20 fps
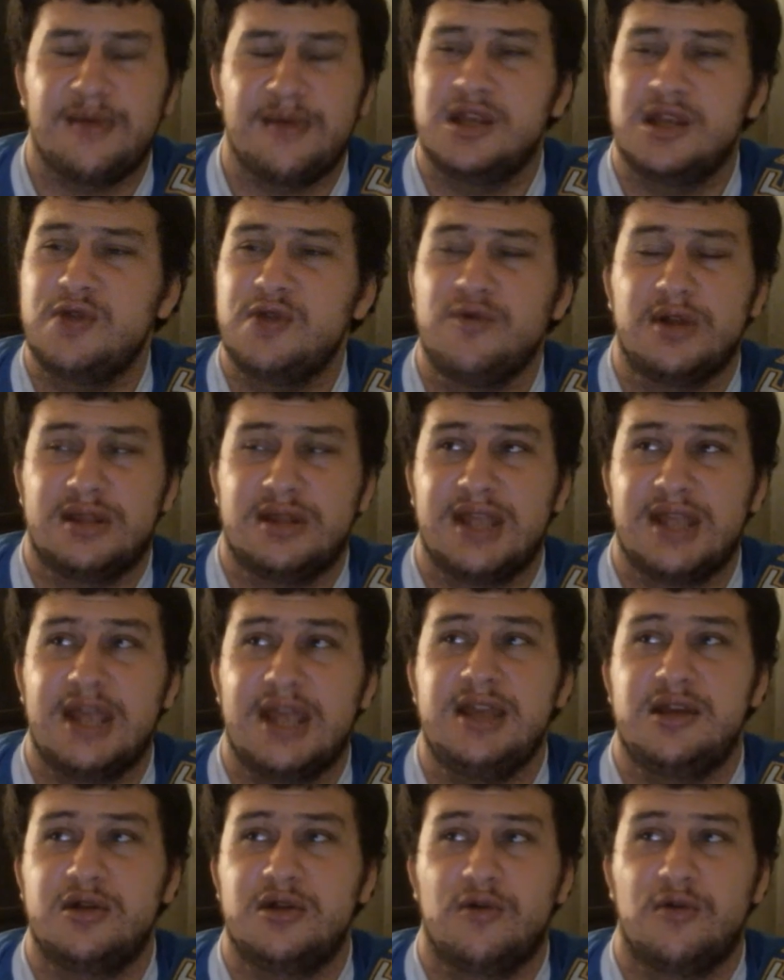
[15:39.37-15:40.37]
And you would
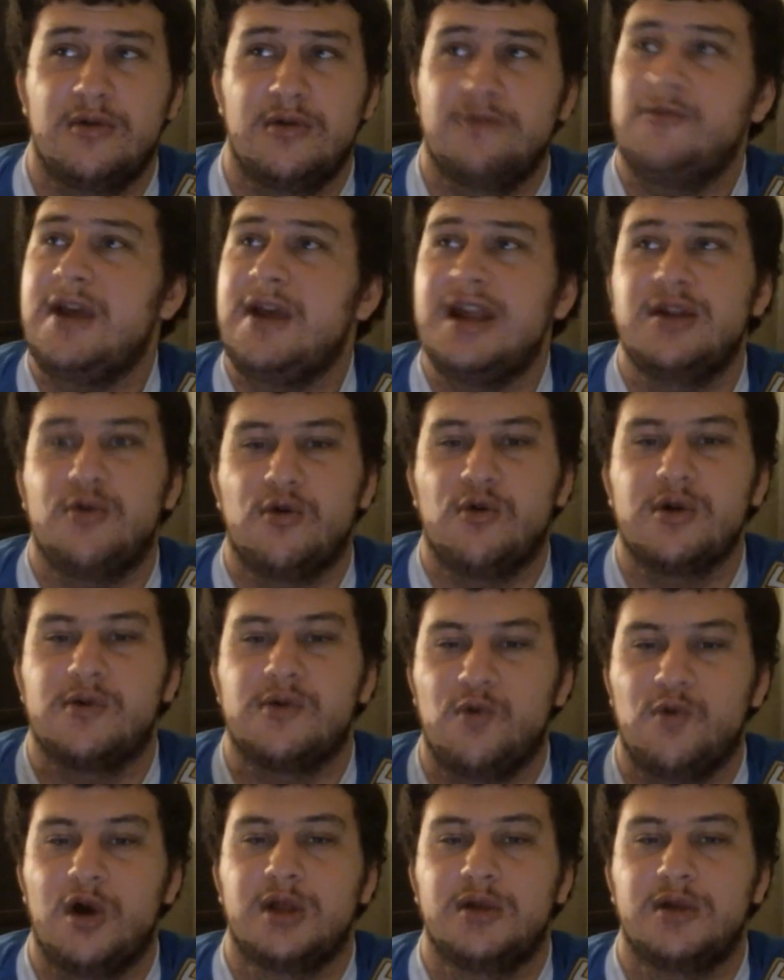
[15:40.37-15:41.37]
think, you know, when Randy
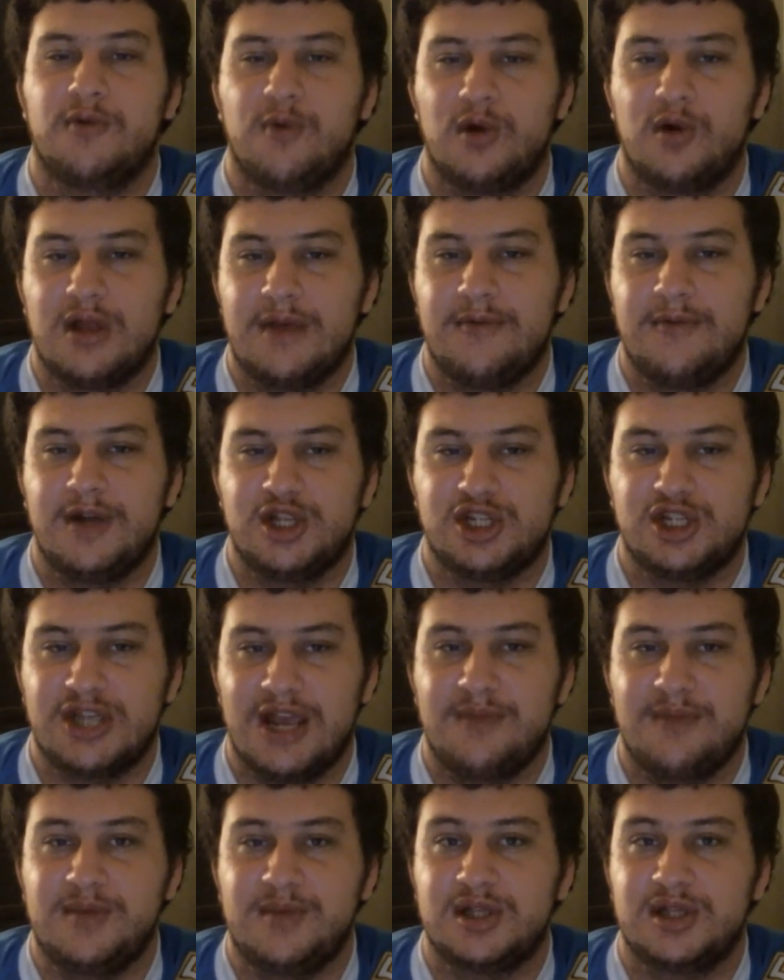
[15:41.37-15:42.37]
Orton won the World Heavyweight
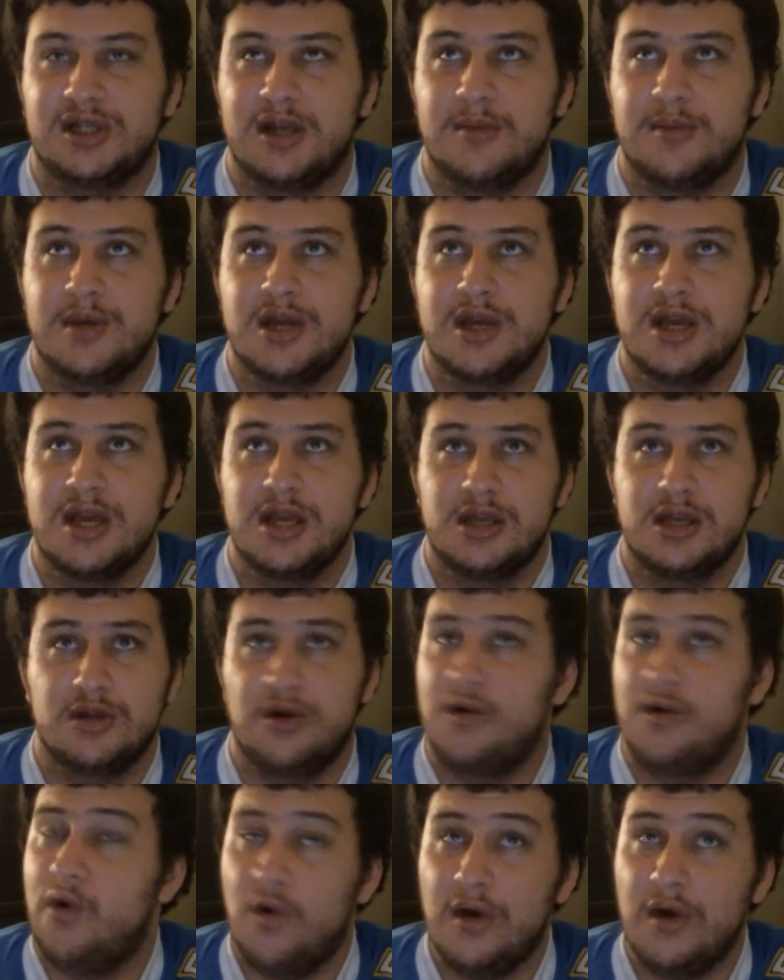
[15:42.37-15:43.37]
Championship, you
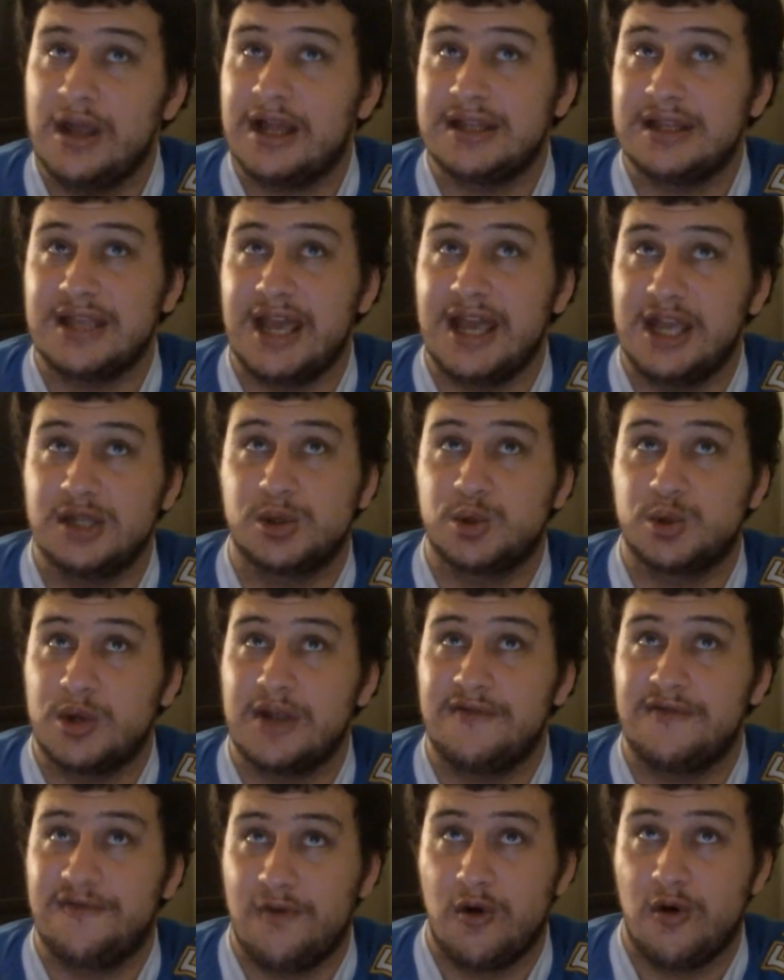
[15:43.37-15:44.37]
know, only at the age of
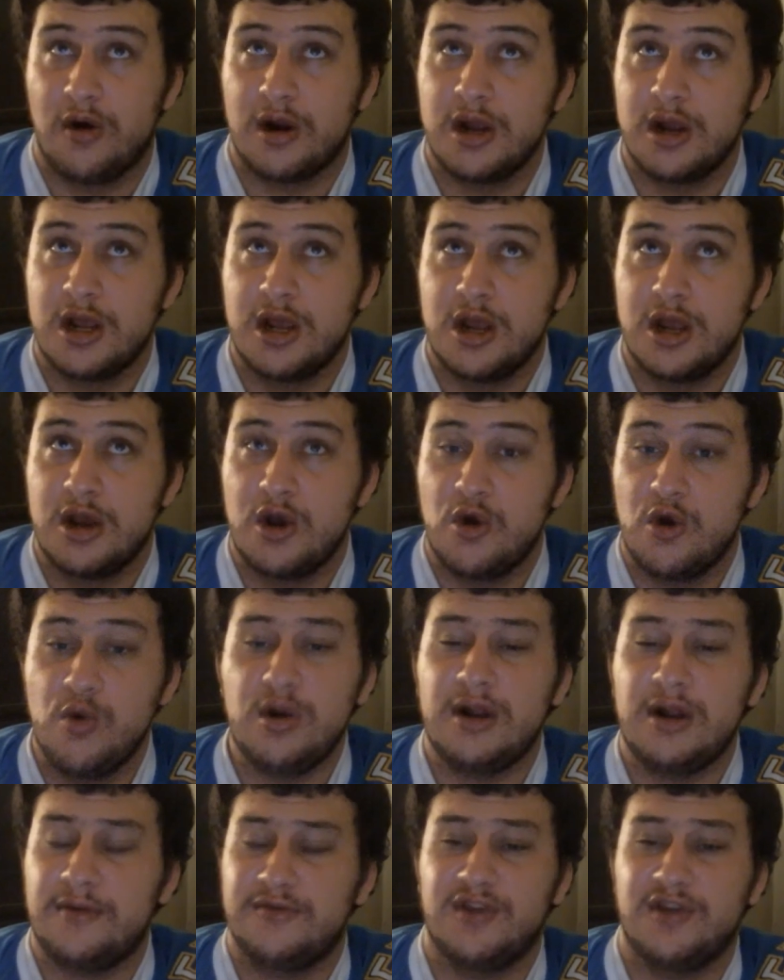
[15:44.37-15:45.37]
24, who
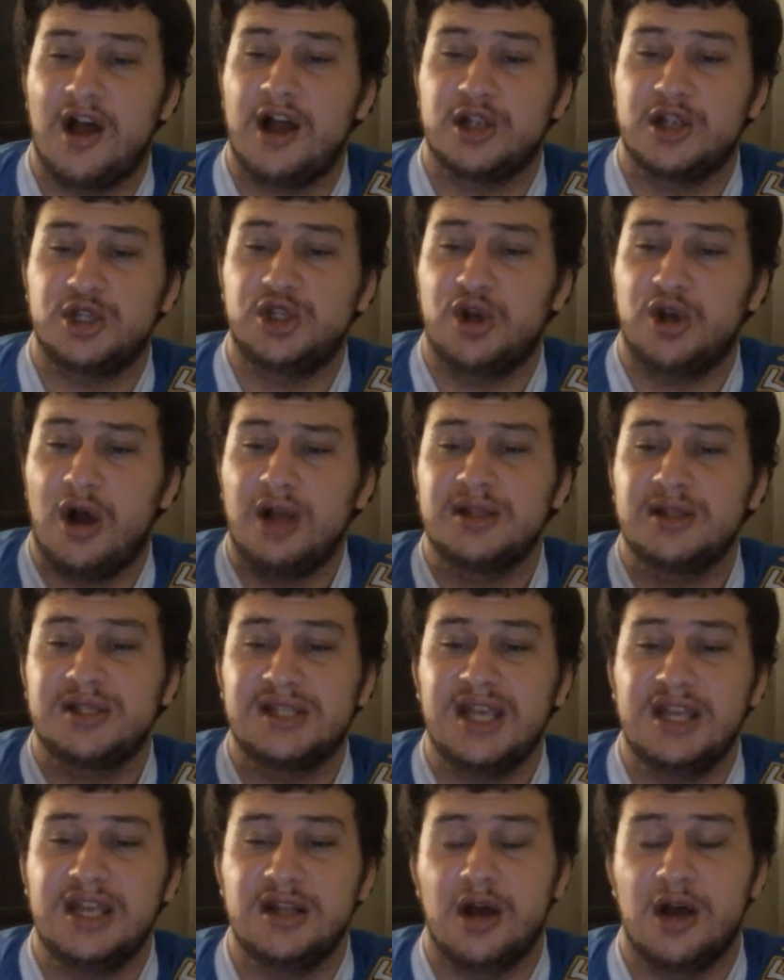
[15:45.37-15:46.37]
would have thought John
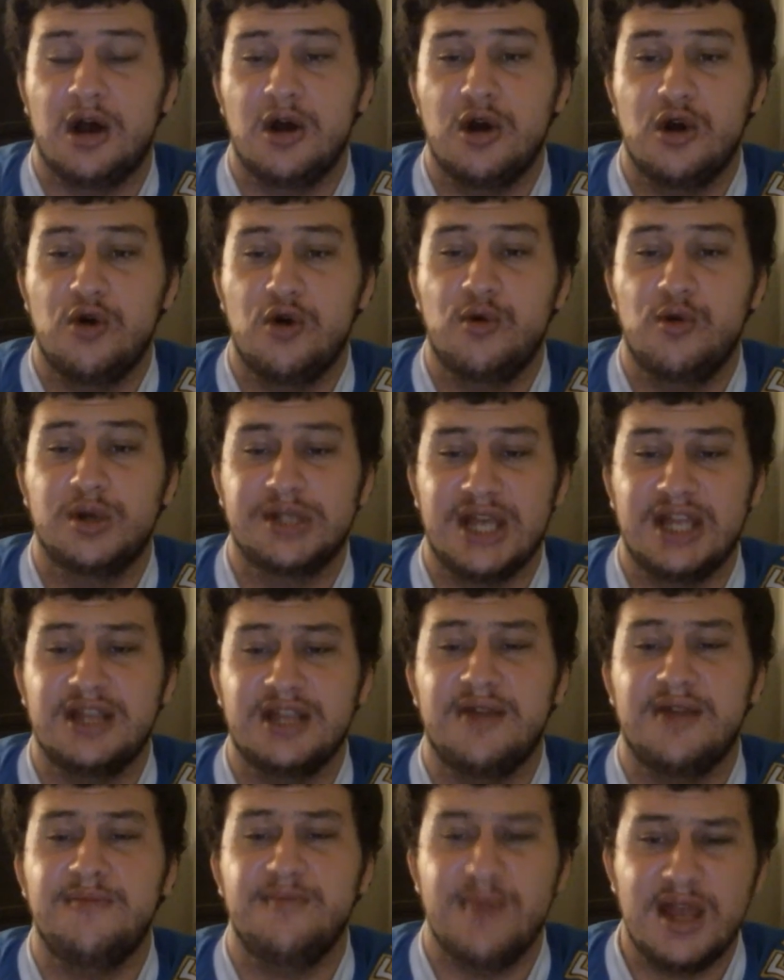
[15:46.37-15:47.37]
Cena, who was in
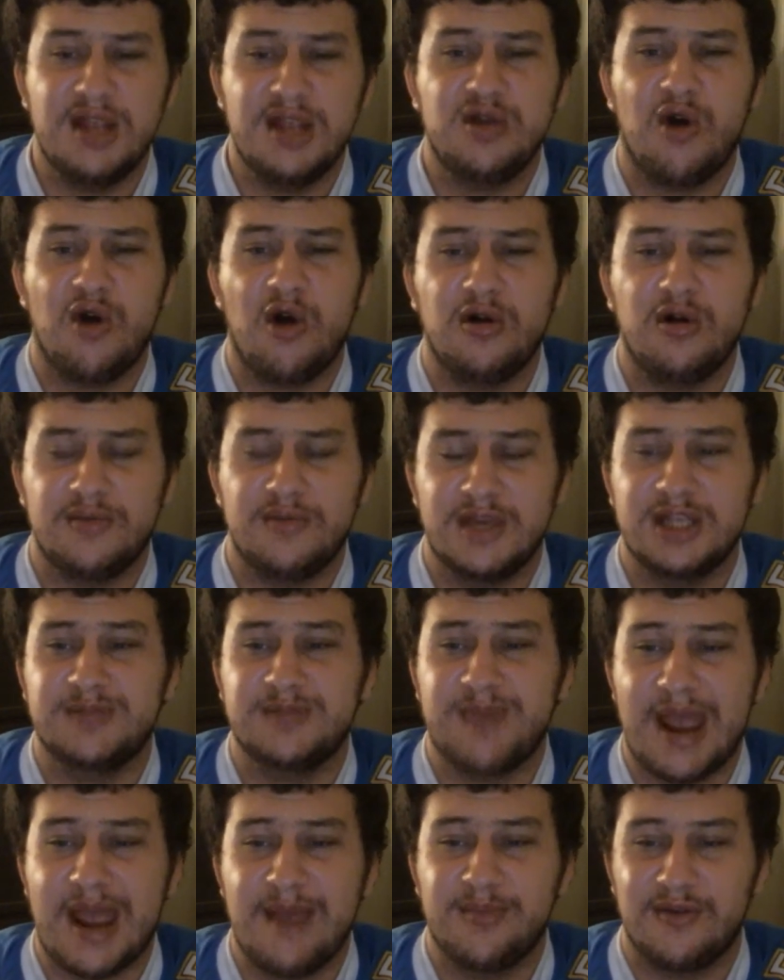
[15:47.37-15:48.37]
the mid-card of this
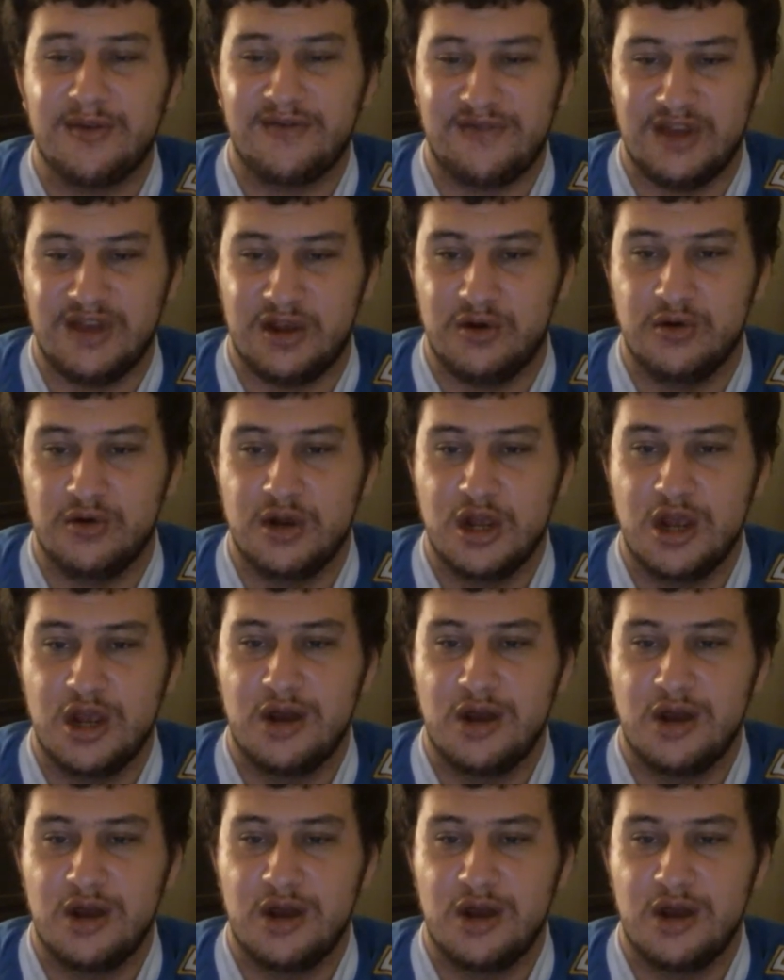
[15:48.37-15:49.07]
pay-per-view,